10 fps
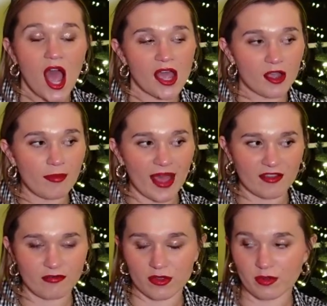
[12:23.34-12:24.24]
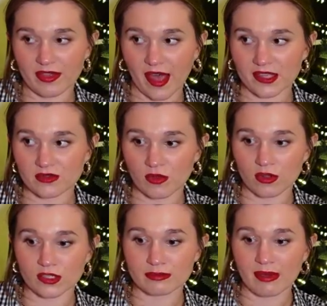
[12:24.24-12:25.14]
I go back and forth with ice
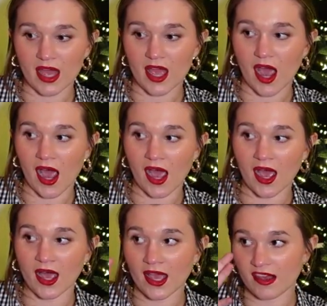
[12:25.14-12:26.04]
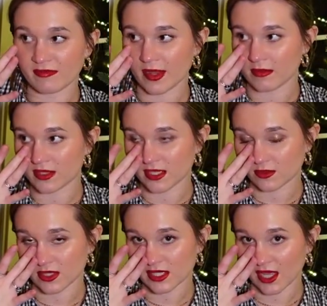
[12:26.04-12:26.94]
rollers, but I have been
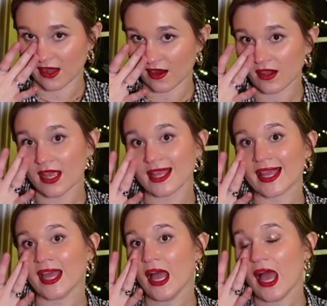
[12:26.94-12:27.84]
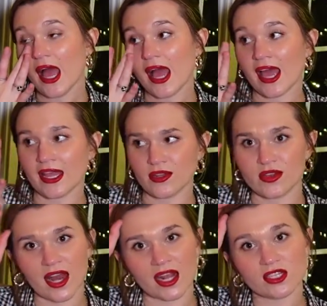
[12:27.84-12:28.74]
obsessed with skincare lately, and you
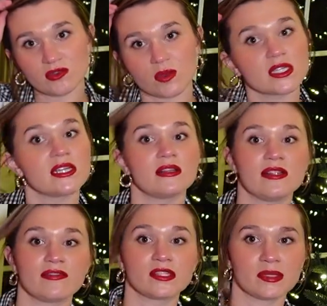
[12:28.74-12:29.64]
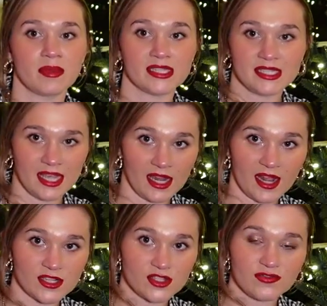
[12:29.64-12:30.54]
can actually really tell the difference in my skin.
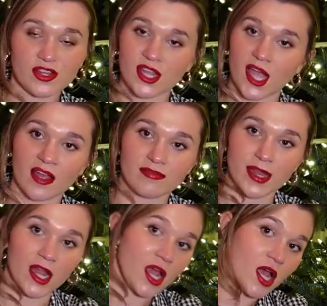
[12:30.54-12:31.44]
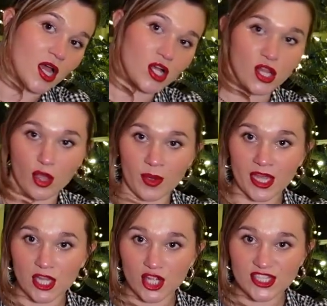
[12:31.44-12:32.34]
I just feel like I've been
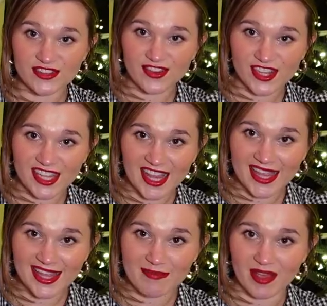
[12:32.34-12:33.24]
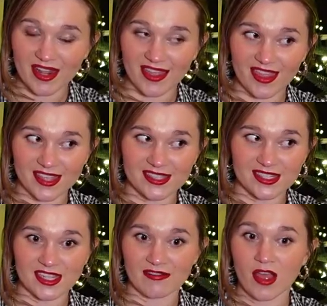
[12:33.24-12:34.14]
glowing a little differently lately, but I think it's
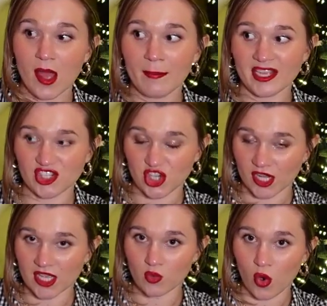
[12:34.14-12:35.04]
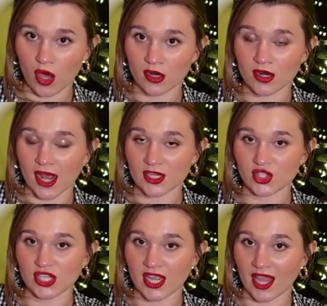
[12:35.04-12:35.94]
because I've been chugging water and
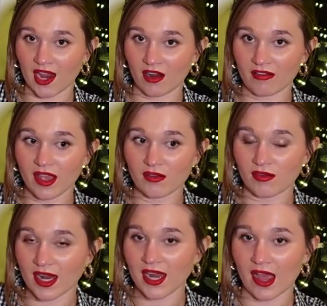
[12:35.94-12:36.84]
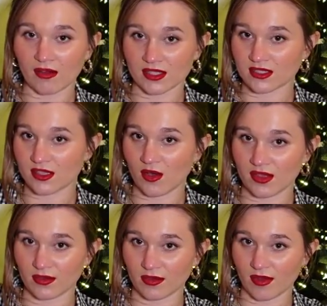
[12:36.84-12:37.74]
actually taking care of it. Right now, it's
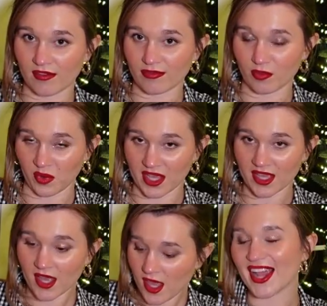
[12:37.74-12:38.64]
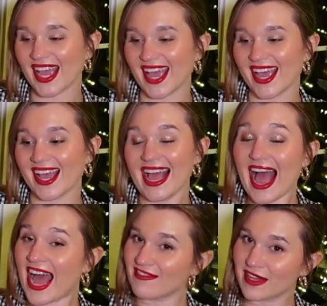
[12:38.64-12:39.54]
going through a rough week. Okay,
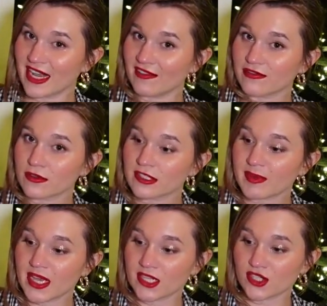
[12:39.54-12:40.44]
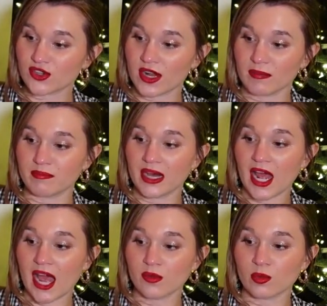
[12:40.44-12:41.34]
I've been influenced by Instagram,
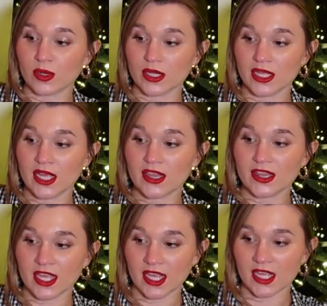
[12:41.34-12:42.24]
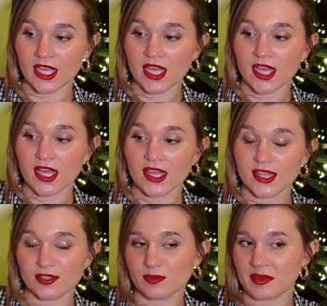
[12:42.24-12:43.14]
but I really think
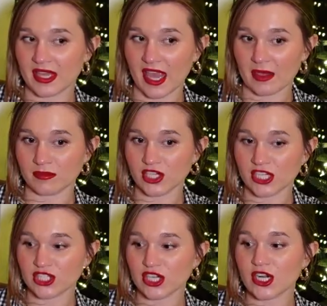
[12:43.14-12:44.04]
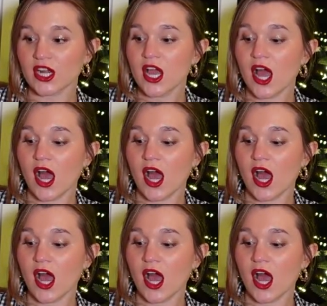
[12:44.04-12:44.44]
this would be a game changer.